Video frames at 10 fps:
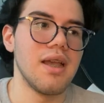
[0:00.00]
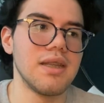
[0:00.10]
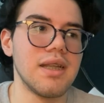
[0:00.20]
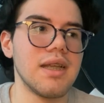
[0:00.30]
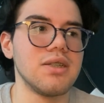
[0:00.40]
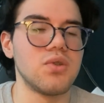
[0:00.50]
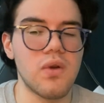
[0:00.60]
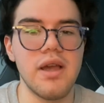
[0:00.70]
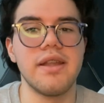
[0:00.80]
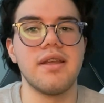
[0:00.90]
then I
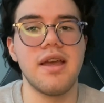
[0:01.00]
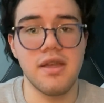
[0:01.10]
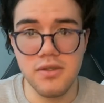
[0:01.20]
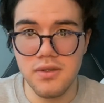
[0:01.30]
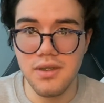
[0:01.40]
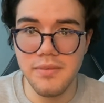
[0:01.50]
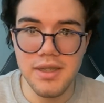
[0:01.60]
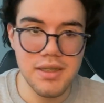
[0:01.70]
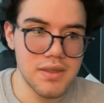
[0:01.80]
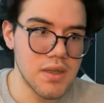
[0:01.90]
tried actually
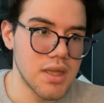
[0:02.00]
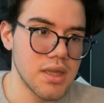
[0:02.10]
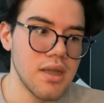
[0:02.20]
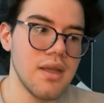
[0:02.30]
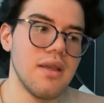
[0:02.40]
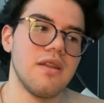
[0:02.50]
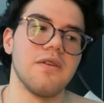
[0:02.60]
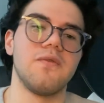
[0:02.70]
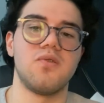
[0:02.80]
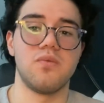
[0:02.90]
making a song
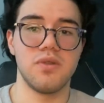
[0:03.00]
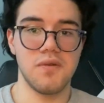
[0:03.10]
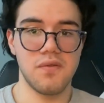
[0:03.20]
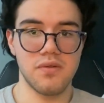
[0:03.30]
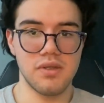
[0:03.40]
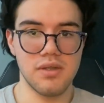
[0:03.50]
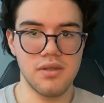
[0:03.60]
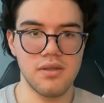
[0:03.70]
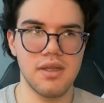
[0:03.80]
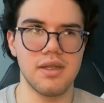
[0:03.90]
like for
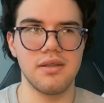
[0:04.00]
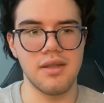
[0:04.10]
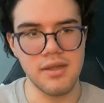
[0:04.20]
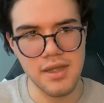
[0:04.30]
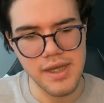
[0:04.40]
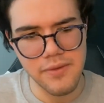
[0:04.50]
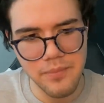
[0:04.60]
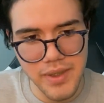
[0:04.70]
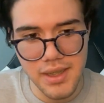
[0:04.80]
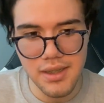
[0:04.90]
real, like kind of
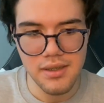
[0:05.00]
mid